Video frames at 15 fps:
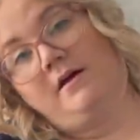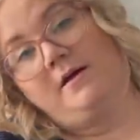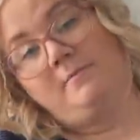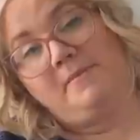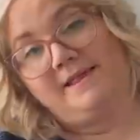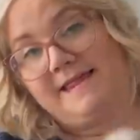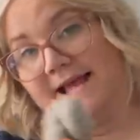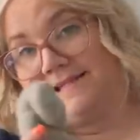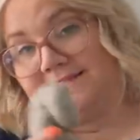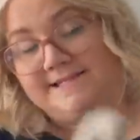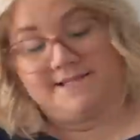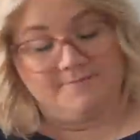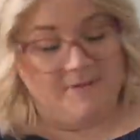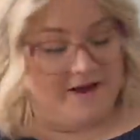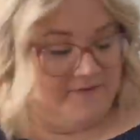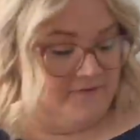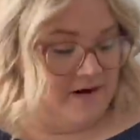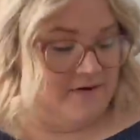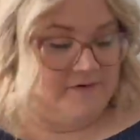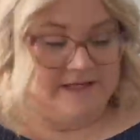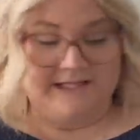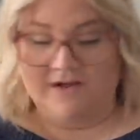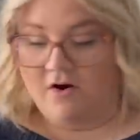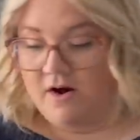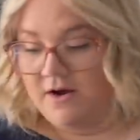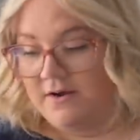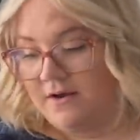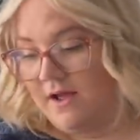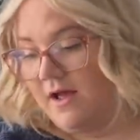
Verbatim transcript: but that's my favorite yarn.